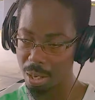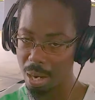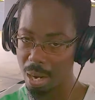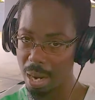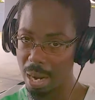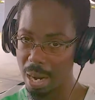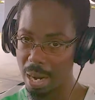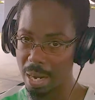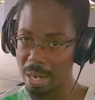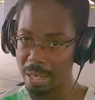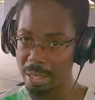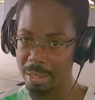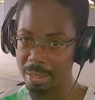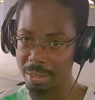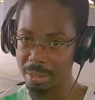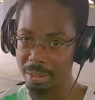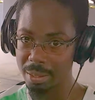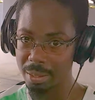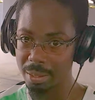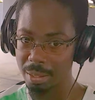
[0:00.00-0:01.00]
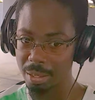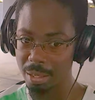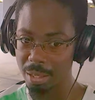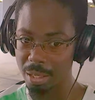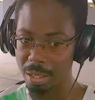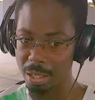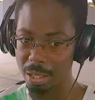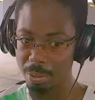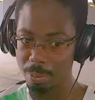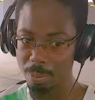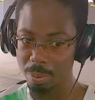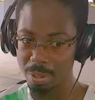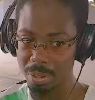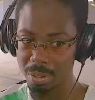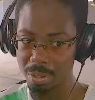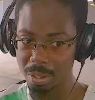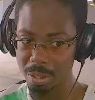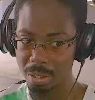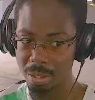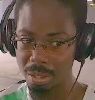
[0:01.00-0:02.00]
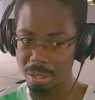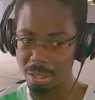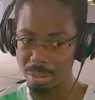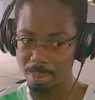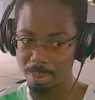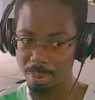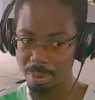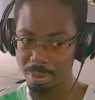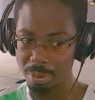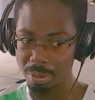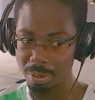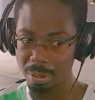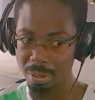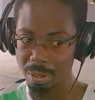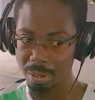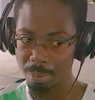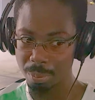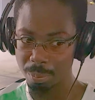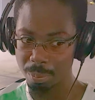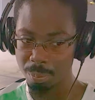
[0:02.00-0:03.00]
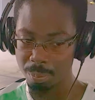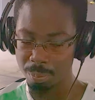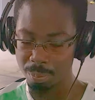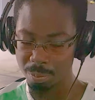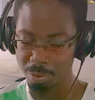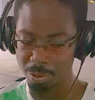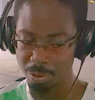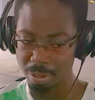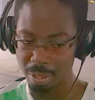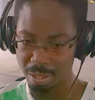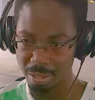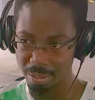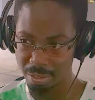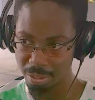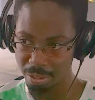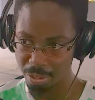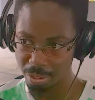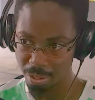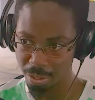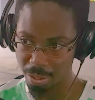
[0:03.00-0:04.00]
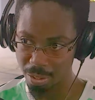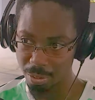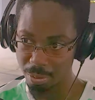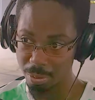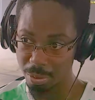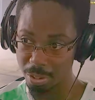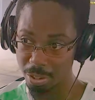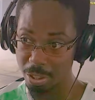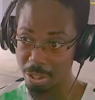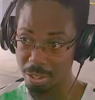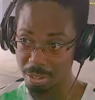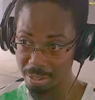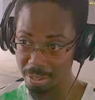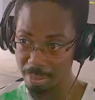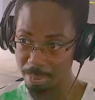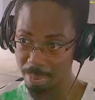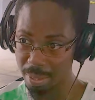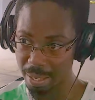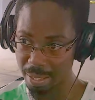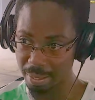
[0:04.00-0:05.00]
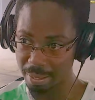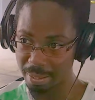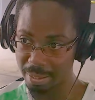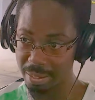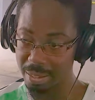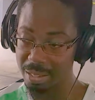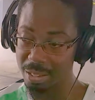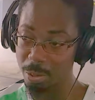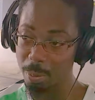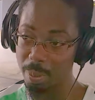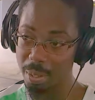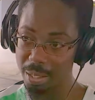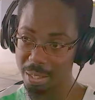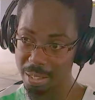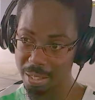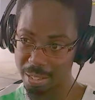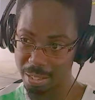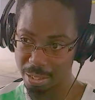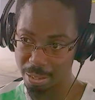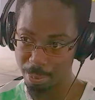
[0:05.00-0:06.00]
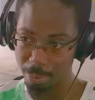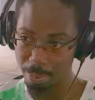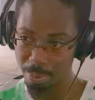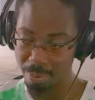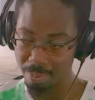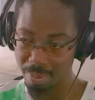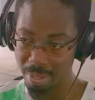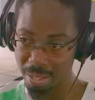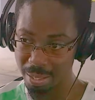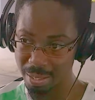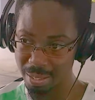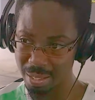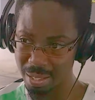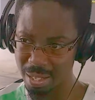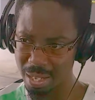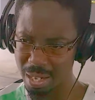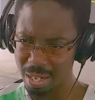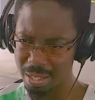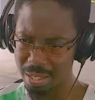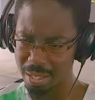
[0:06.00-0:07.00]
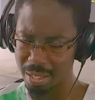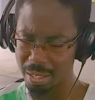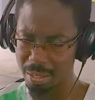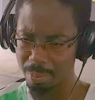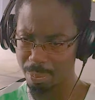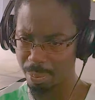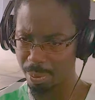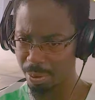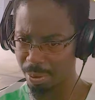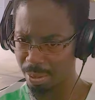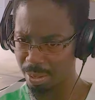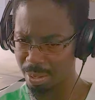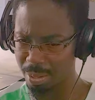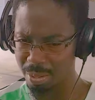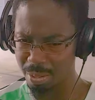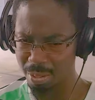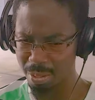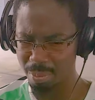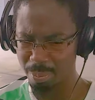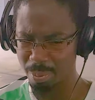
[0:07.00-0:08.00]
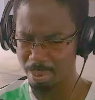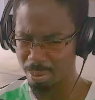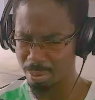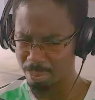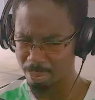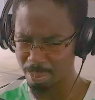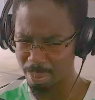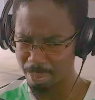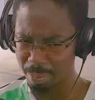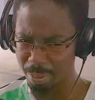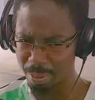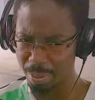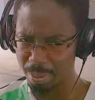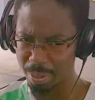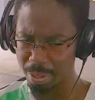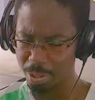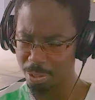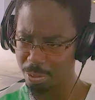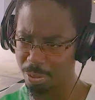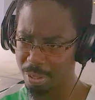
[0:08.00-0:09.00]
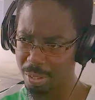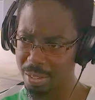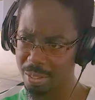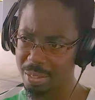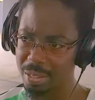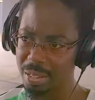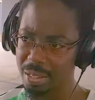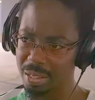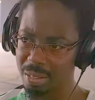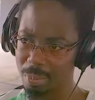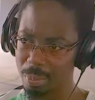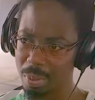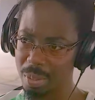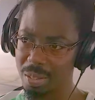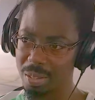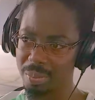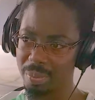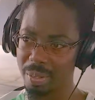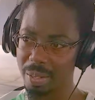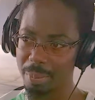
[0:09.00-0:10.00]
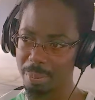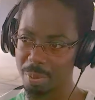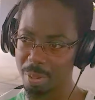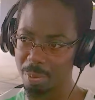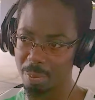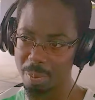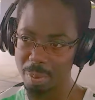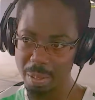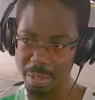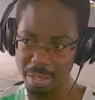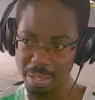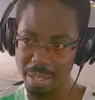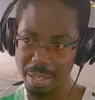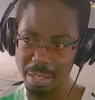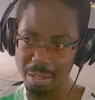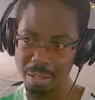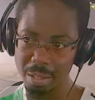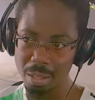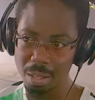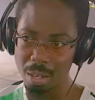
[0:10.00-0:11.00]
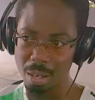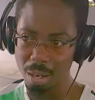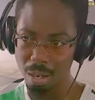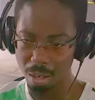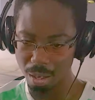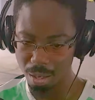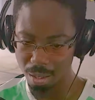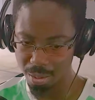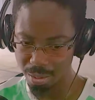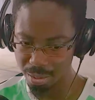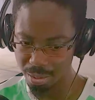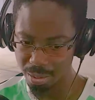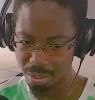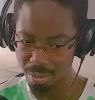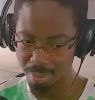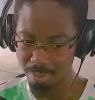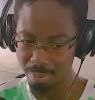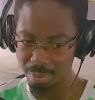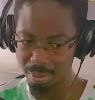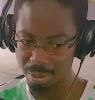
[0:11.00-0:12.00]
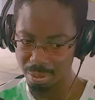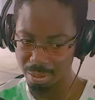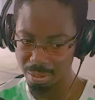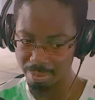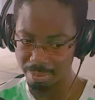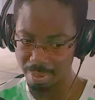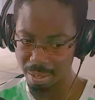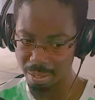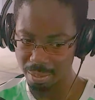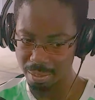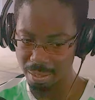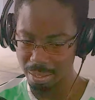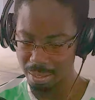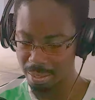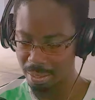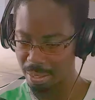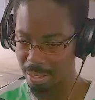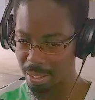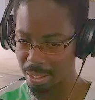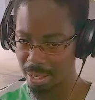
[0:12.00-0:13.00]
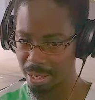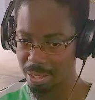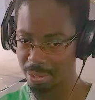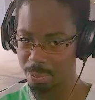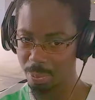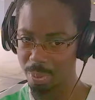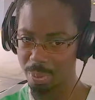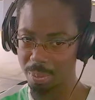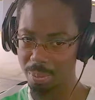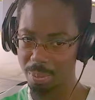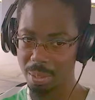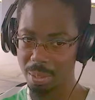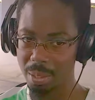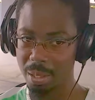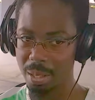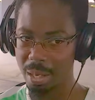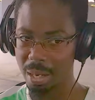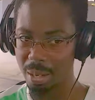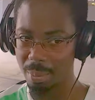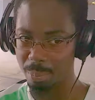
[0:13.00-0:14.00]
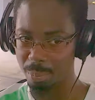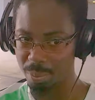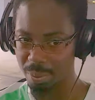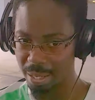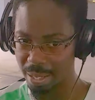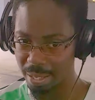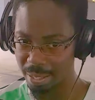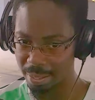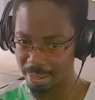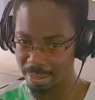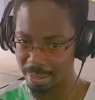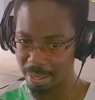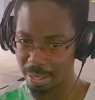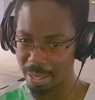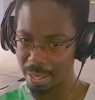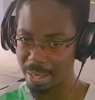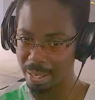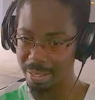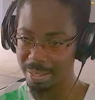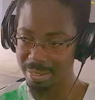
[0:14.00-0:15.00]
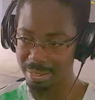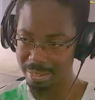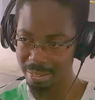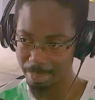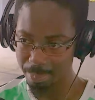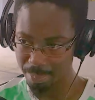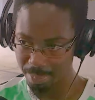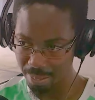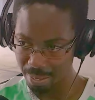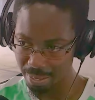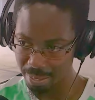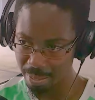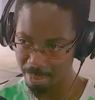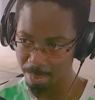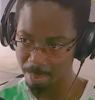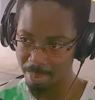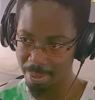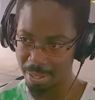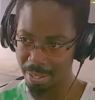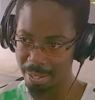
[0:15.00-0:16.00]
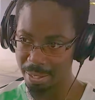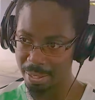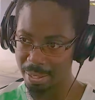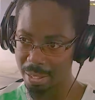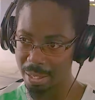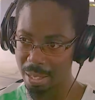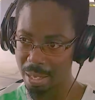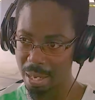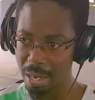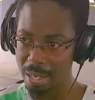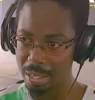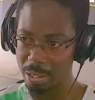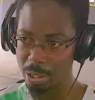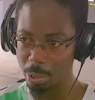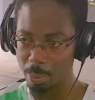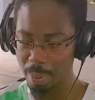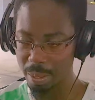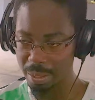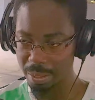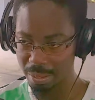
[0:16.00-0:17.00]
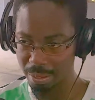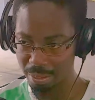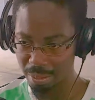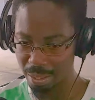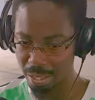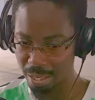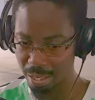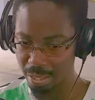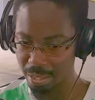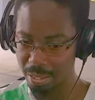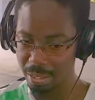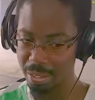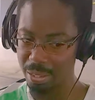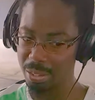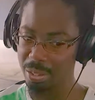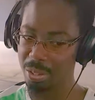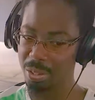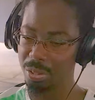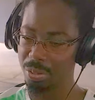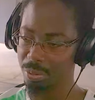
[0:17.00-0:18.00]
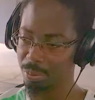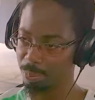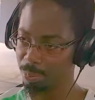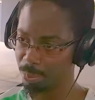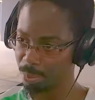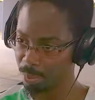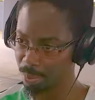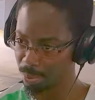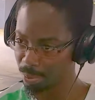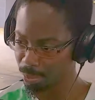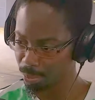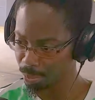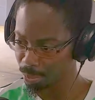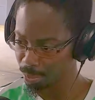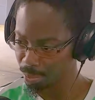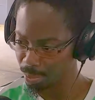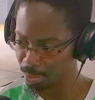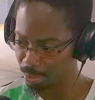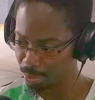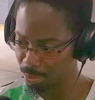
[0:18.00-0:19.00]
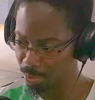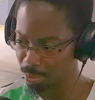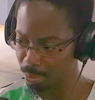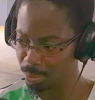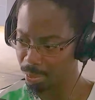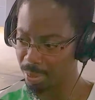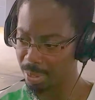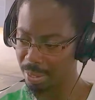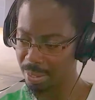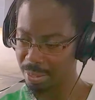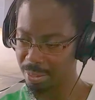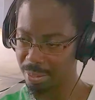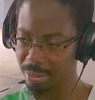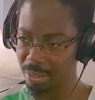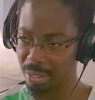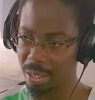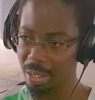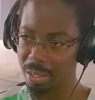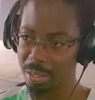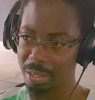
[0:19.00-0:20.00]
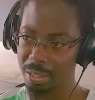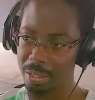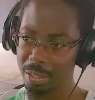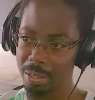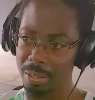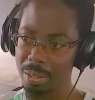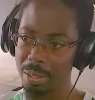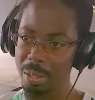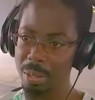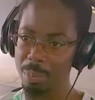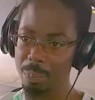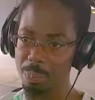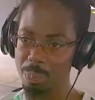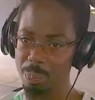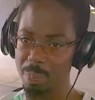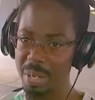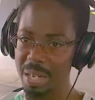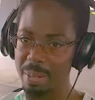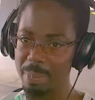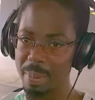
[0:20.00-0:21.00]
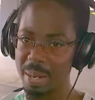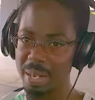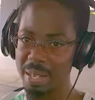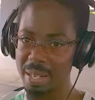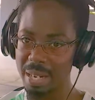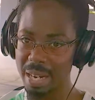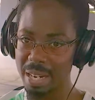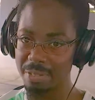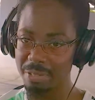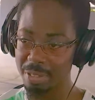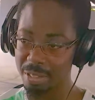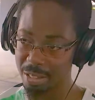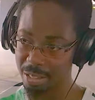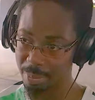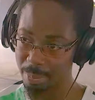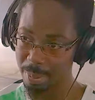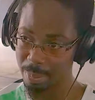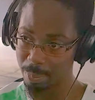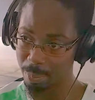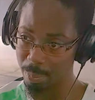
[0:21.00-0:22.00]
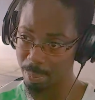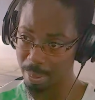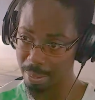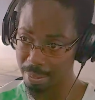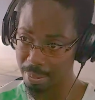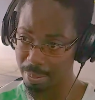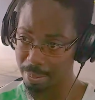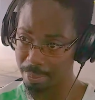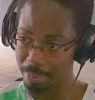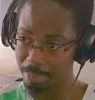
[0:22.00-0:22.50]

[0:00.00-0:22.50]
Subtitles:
And he was not able to transition or adjust to blindness as quickly as he would have liked. I think it period took about maybe 3 to 6 months for him to really get accustomed to the fact that here's what I'm blind, I accept that I'm blind, and now I need to actually do things to actually make my life a little bit better.